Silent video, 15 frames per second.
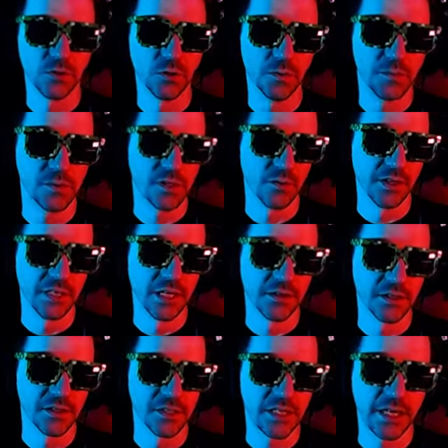Oops, I went down the
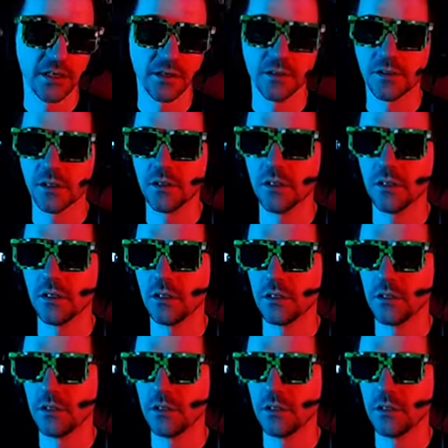stairs. Ugh.